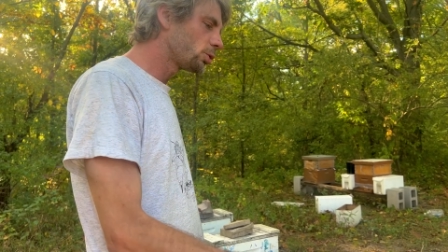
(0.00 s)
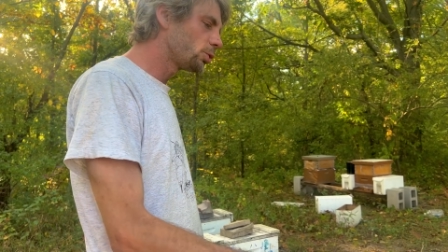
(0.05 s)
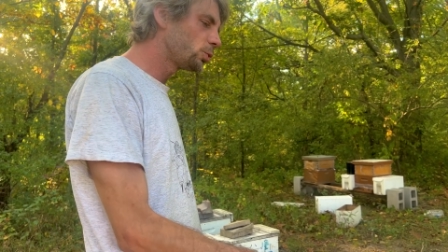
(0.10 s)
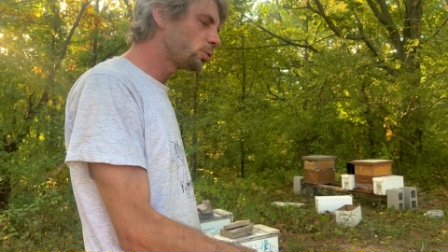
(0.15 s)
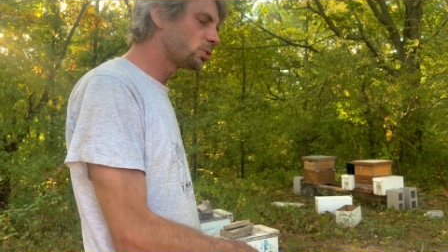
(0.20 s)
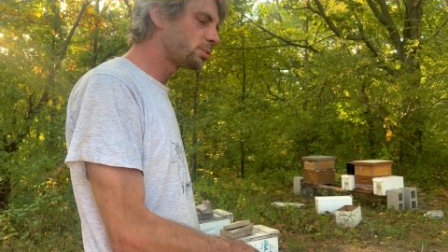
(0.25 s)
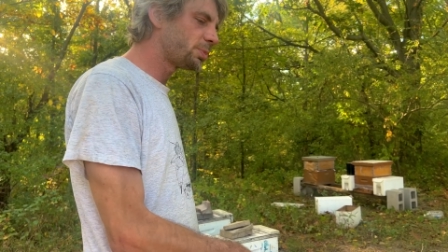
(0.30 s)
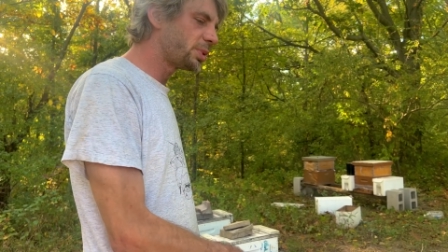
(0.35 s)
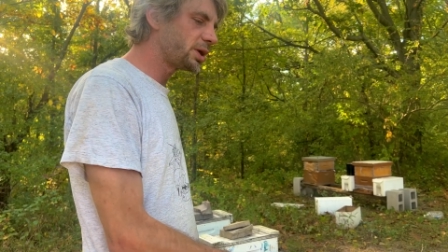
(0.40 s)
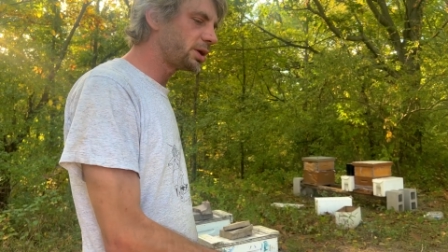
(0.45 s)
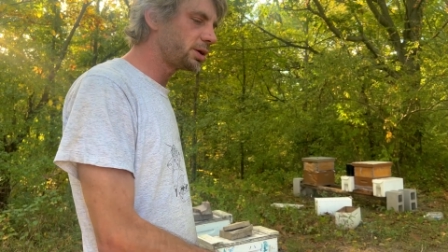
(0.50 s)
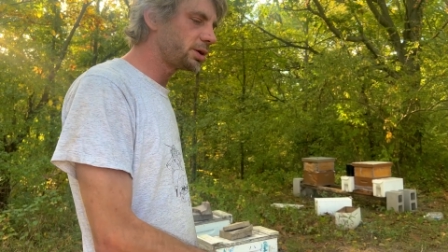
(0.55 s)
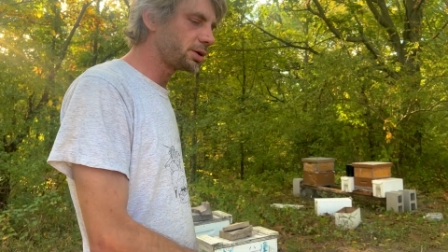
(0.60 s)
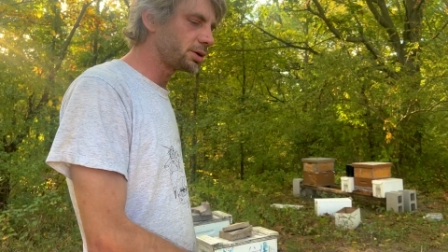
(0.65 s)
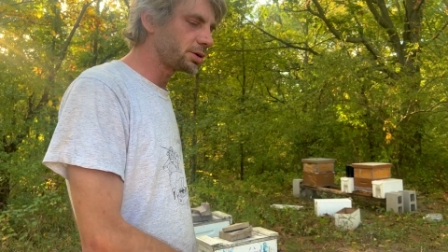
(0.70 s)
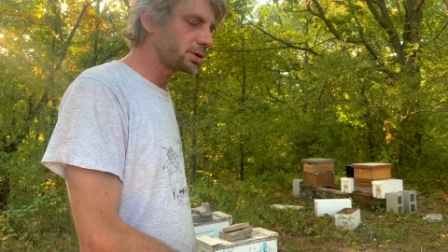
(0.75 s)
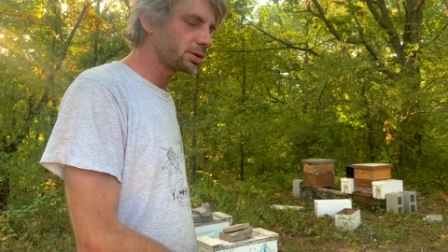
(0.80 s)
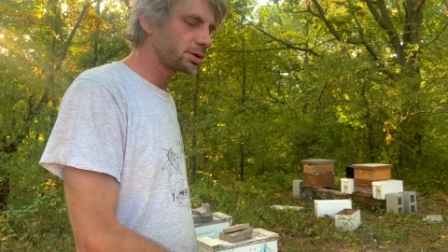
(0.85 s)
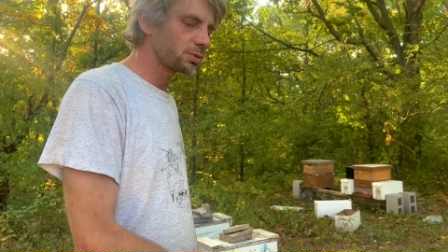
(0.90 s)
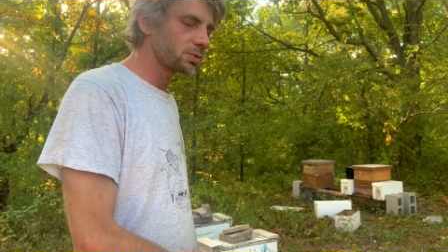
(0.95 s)
lose
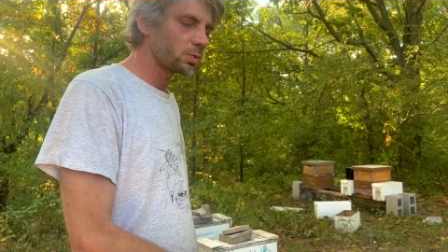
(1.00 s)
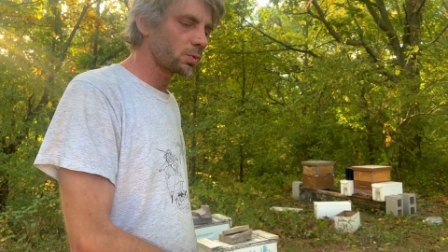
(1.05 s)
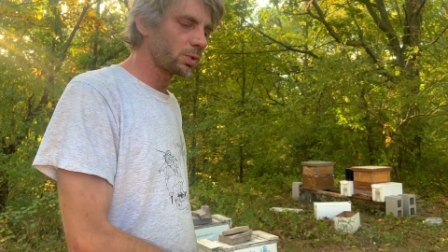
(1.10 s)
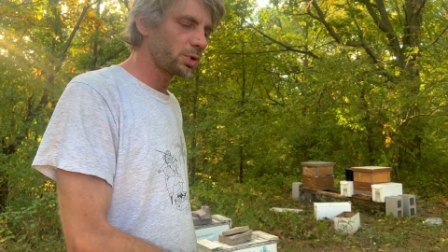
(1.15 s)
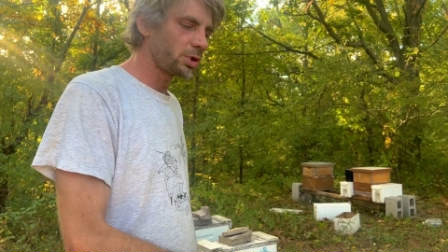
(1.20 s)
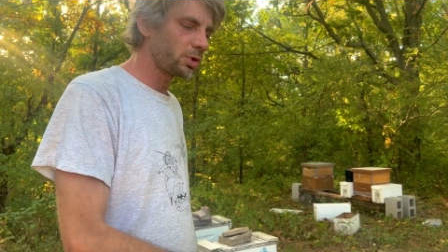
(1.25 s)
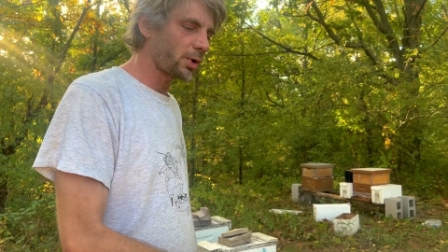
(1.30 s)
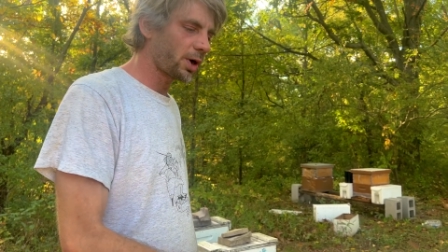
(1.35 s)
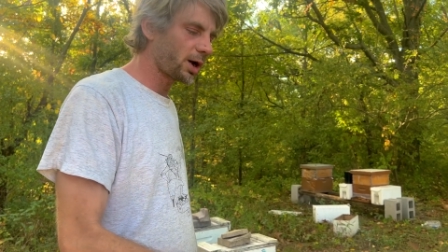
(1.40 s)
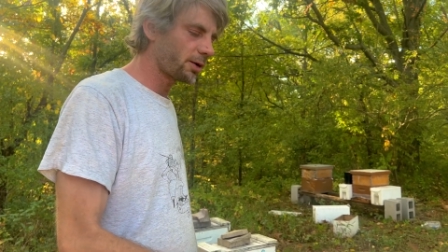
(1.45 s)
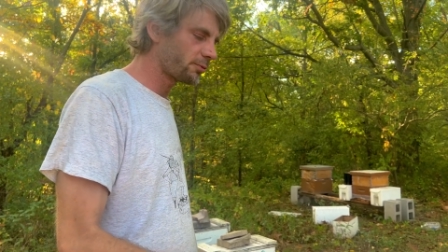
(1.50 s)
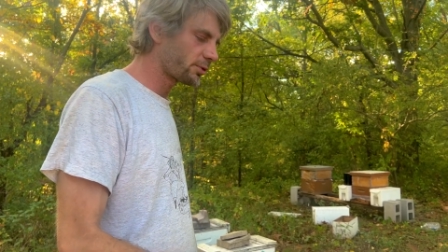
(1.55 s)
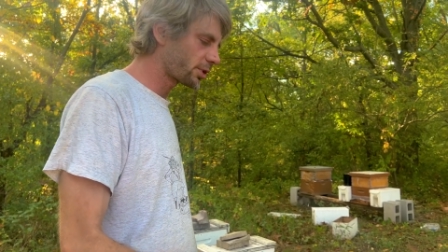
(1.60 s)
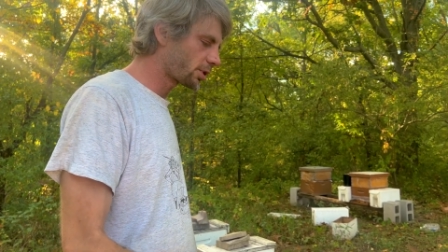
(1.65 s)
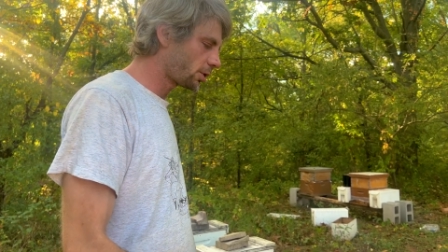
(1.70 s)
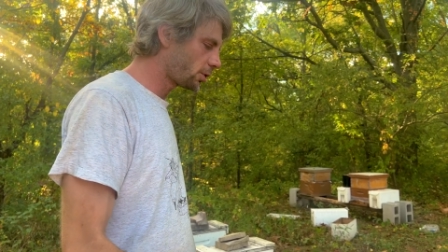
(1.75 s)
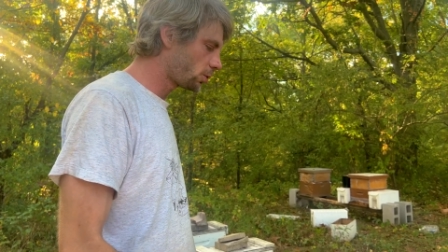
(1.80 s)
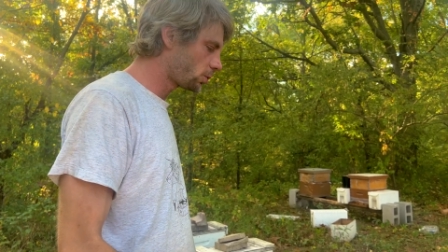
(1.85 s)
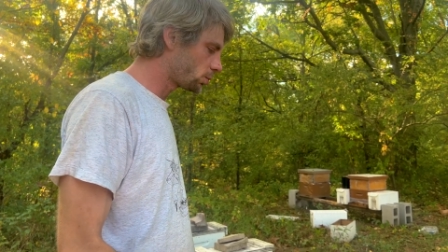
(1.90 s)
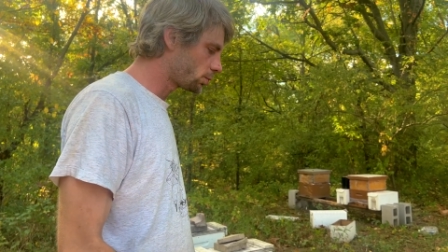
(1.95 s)
bees when you have the
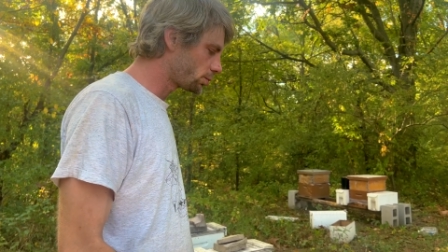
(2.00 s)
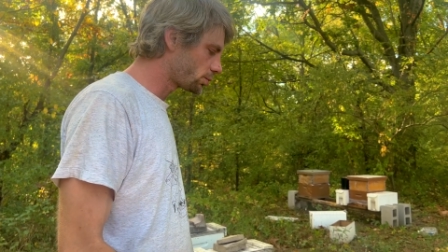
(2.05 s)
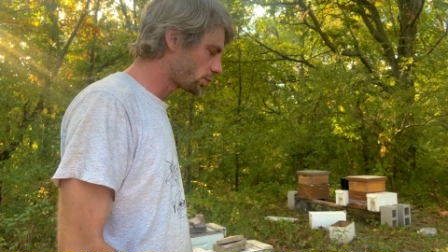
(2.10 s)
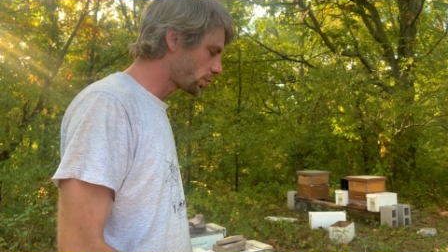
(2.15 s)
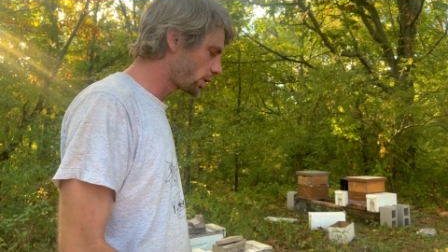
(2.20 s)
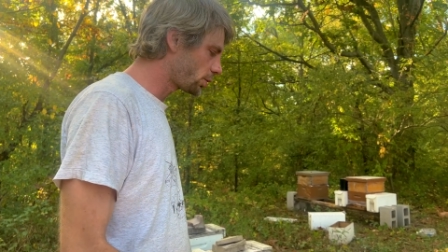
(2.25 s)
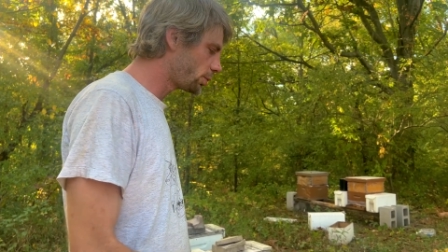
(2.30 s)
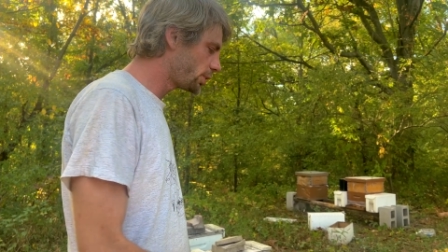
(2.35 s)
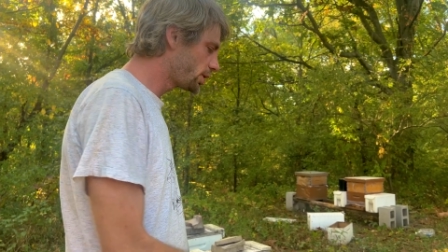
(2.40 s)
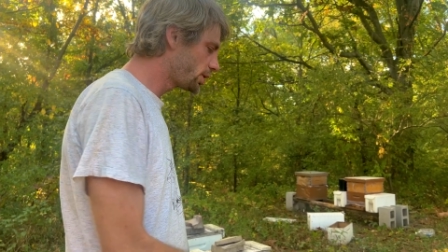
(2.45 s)
comb. Like, we